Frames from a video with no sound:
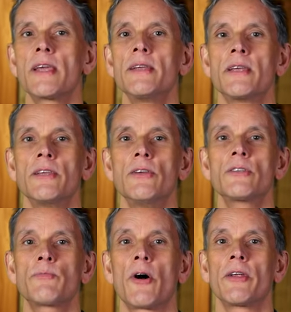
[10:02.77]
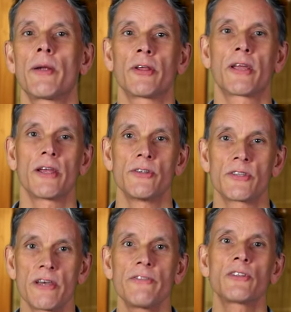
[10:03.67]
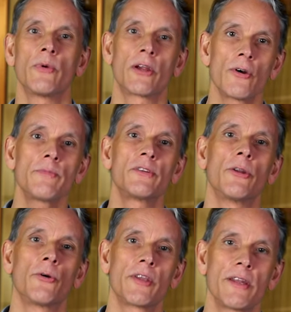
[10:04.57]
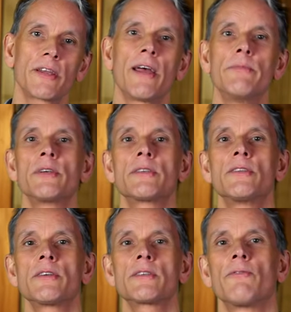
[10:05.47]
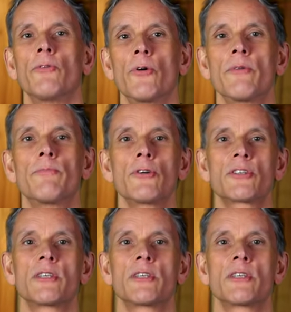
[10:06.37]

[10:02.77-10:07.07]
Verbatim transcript: keys are used by your application server to encrypt and authenticate messages for the push